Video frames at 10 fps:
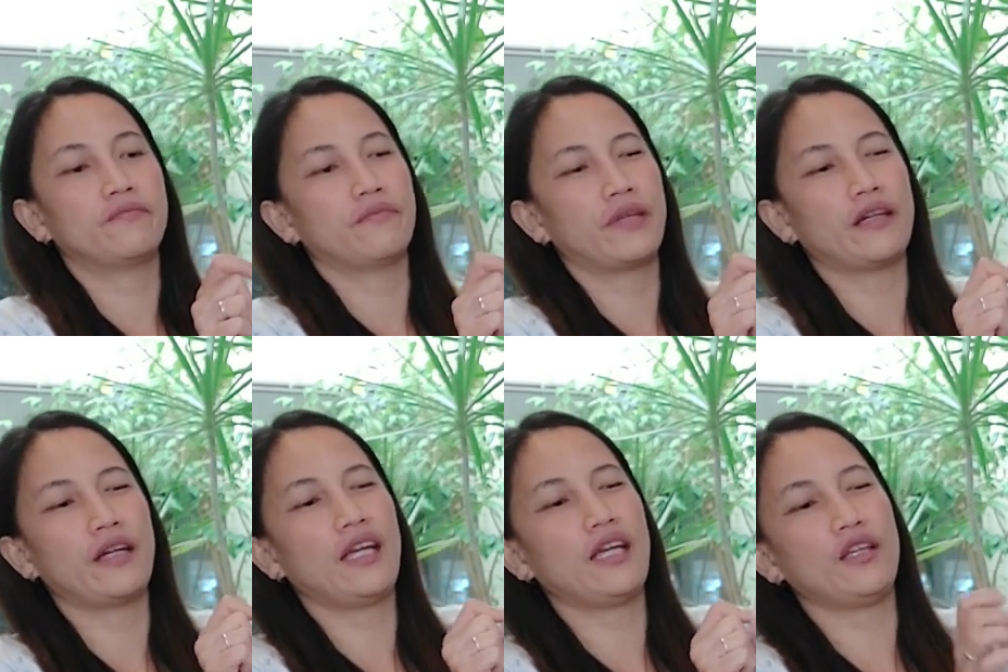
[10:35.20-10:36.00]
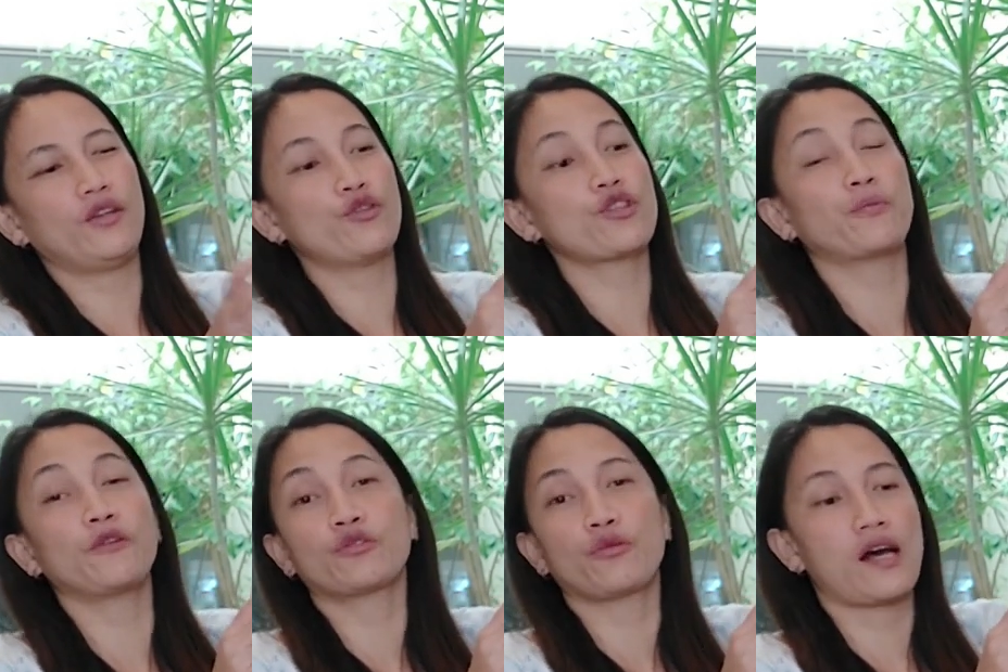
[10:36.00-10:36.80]
very
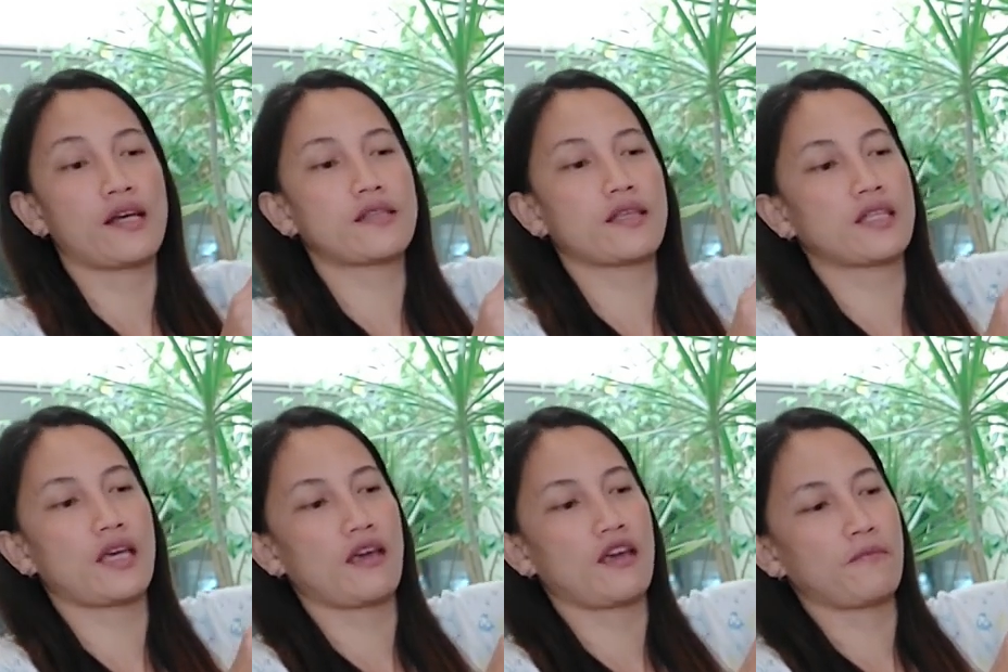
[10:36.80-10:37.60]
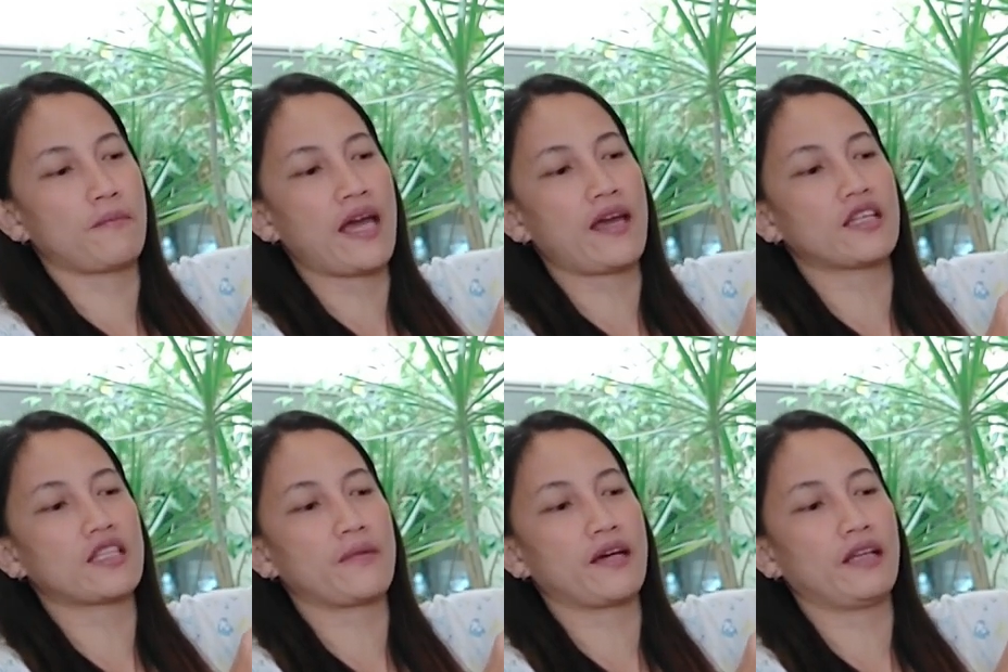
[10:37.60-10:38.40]
useful to us kasi my
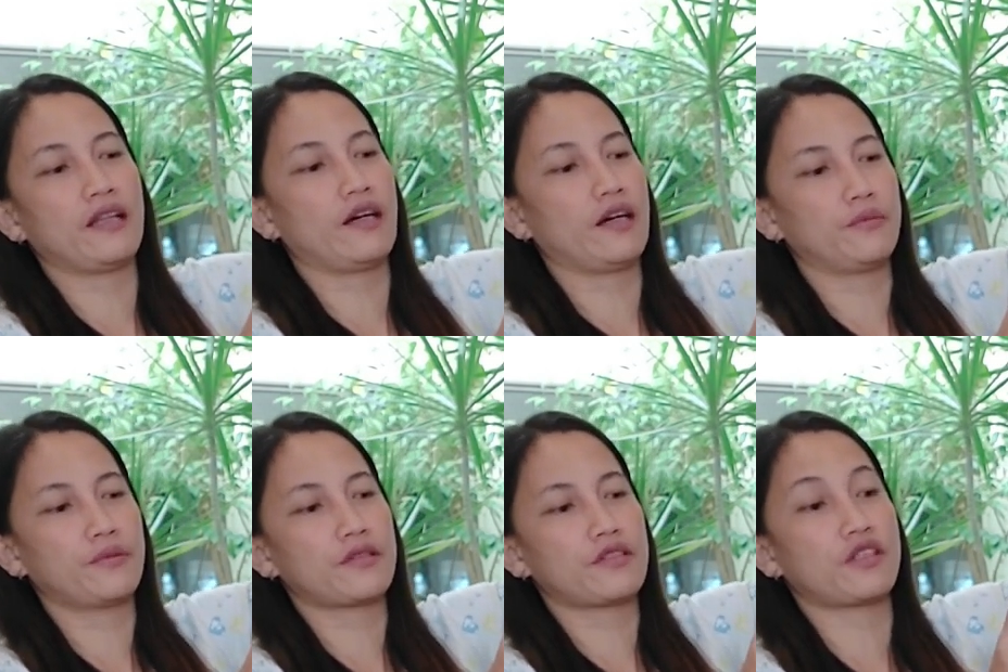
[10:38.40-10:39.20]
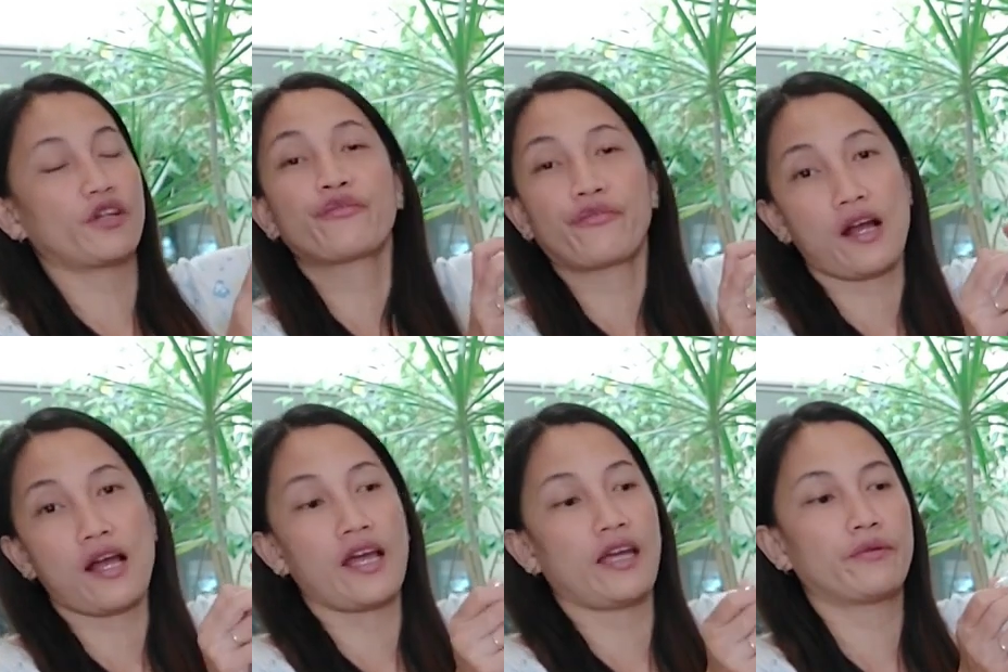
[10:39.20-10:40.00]
husband loves stir
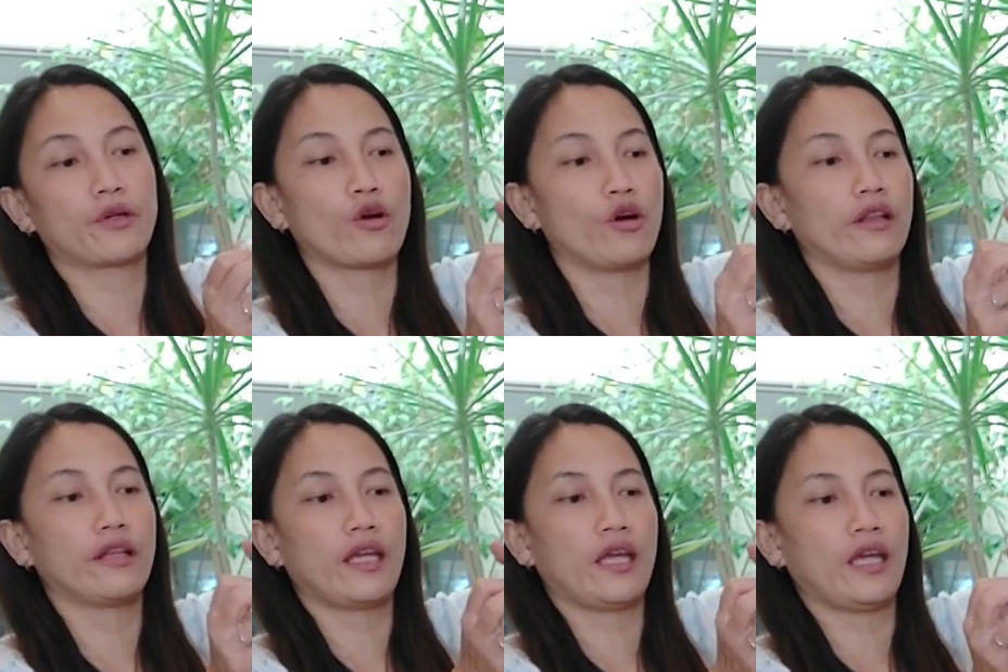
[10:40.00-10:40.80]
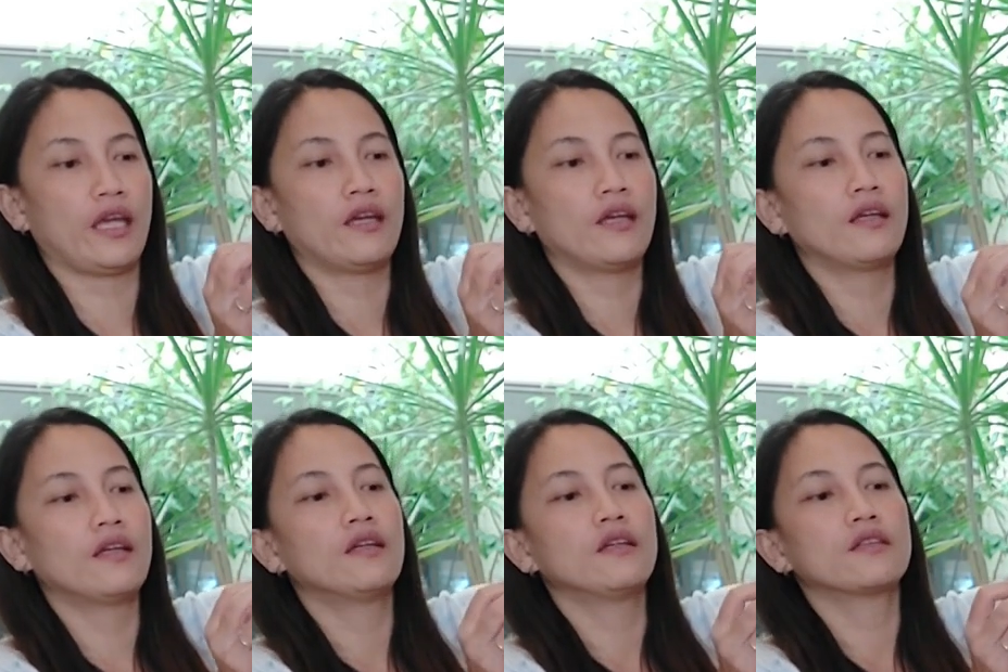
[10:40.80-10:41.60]
fry, broccoli,
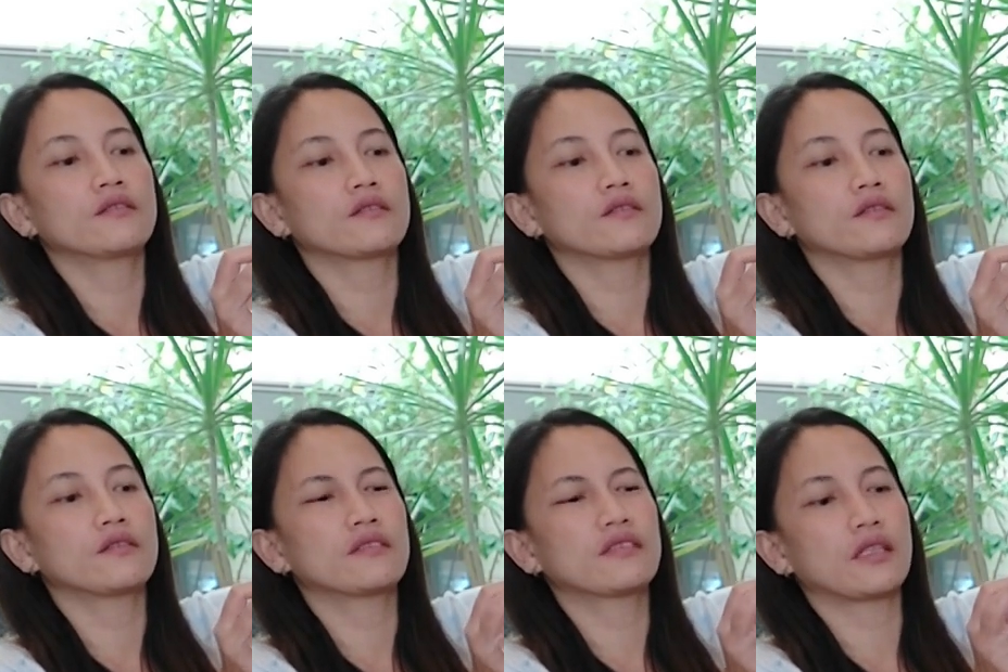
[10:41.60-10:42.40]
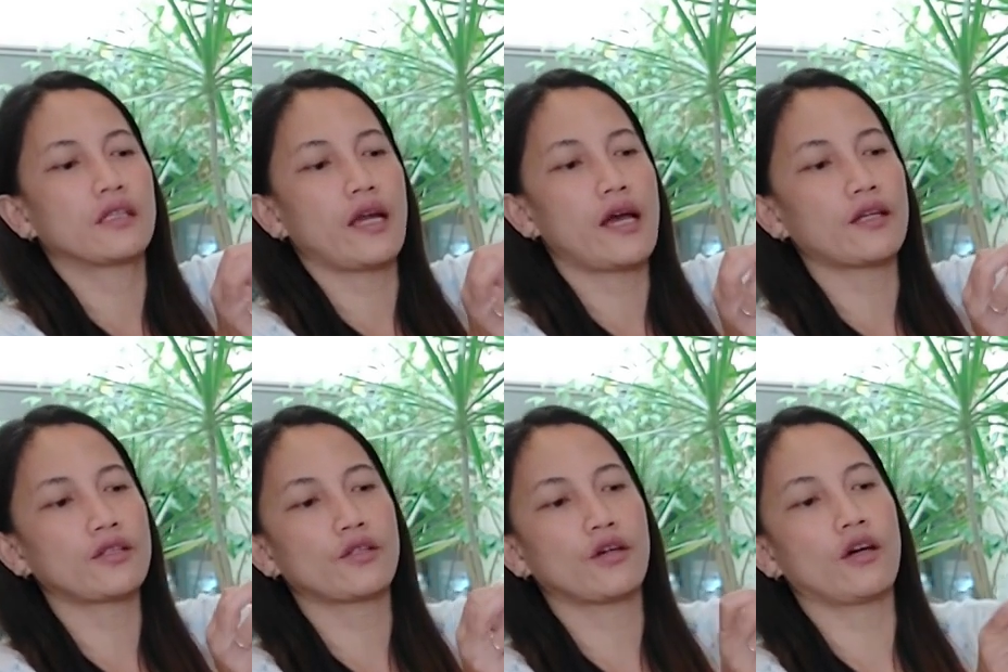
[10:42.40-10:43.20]
teriyaki
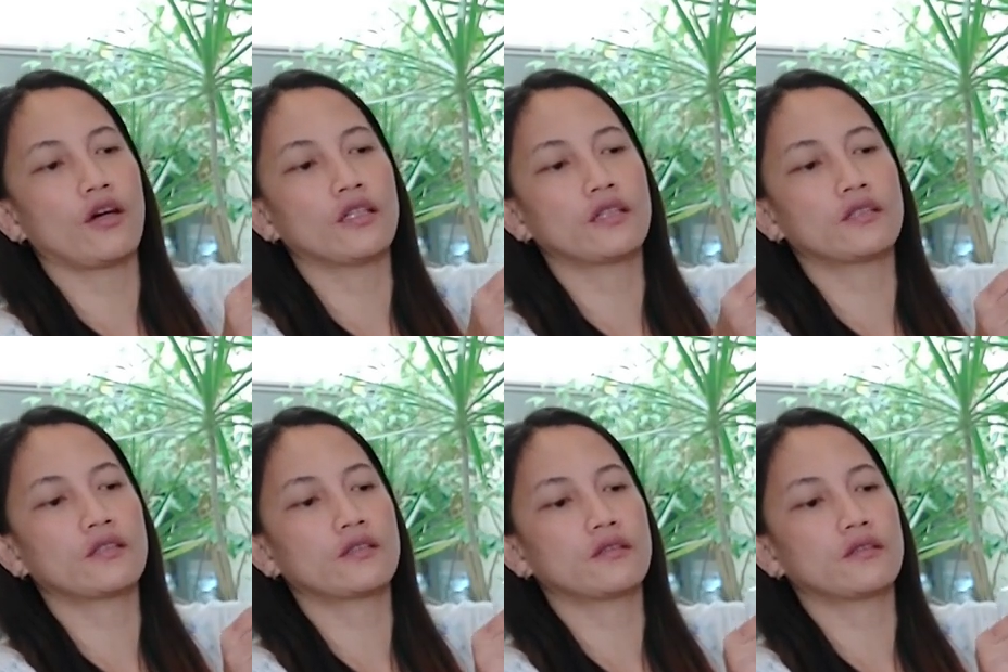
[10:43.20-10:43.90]
sauce,